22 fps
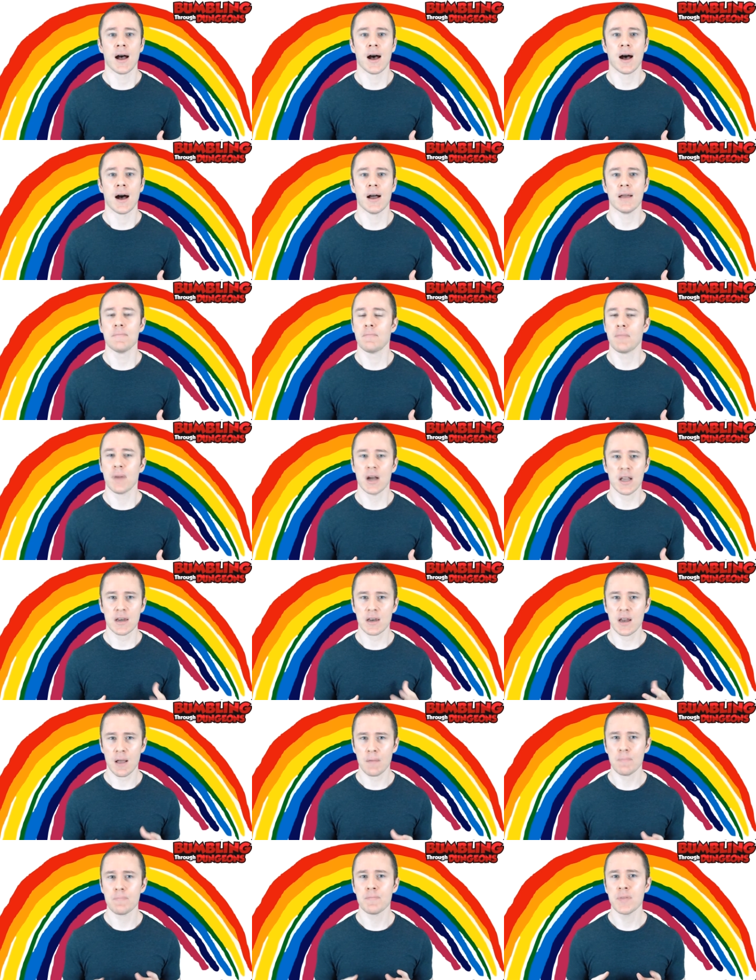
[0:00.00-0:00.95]
it might
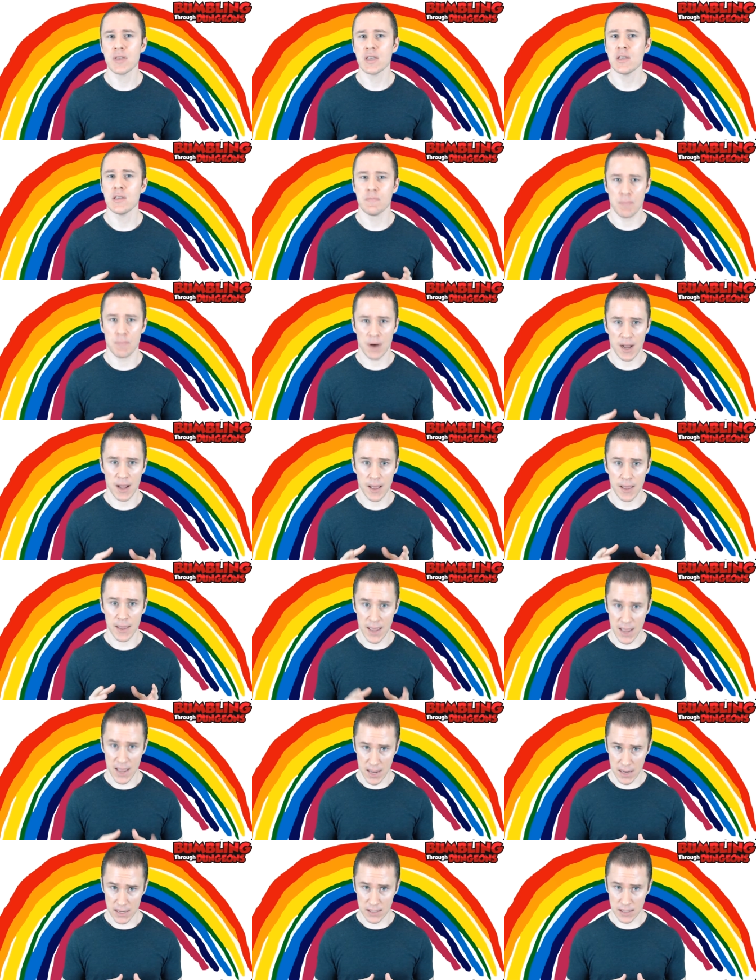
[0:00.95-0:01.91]
not be by
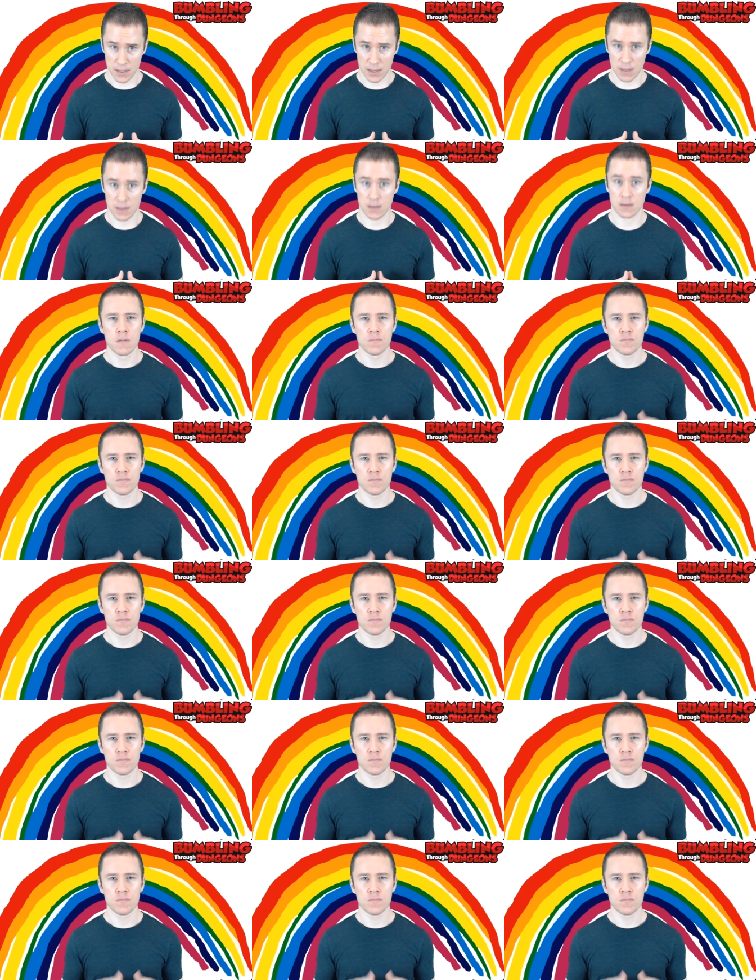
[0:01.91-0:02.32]
accident.